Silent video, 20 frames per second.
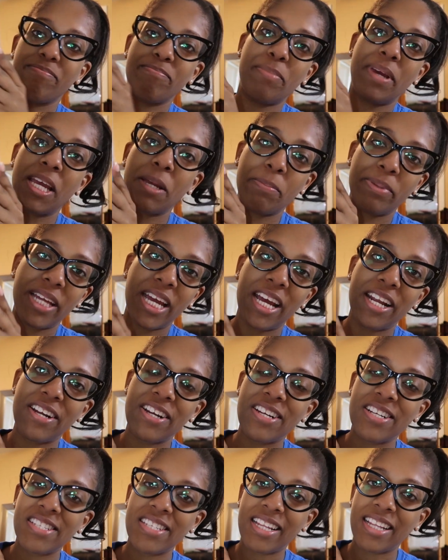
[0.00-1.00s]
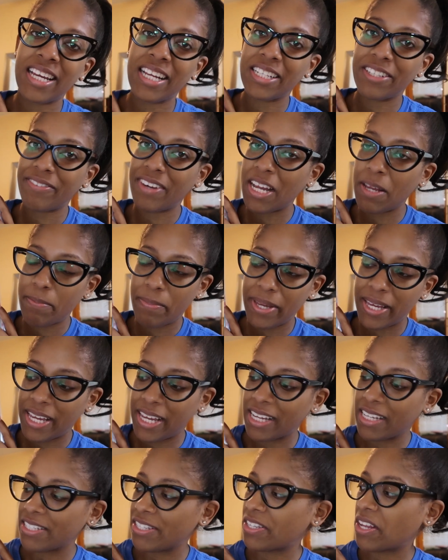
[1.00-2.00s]
big planners. I like the right
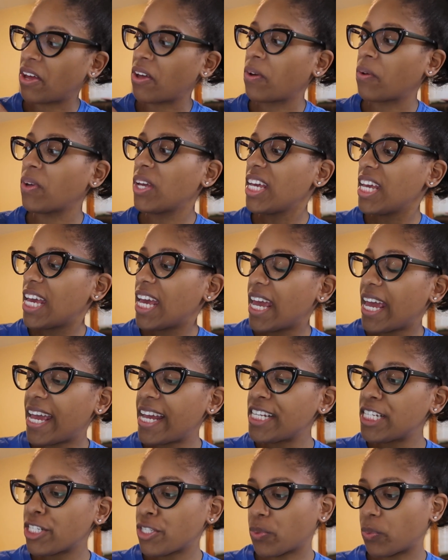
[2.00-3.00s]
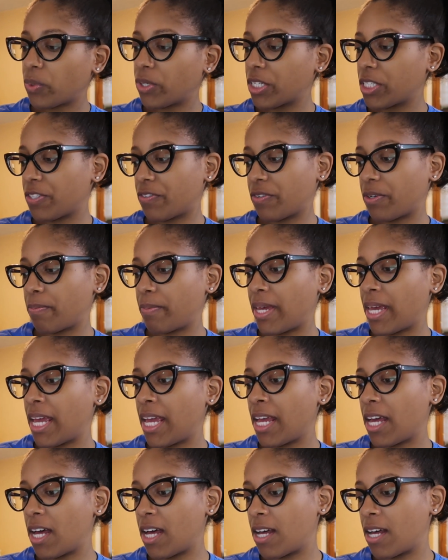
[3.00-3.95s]
thing. So it just works for me.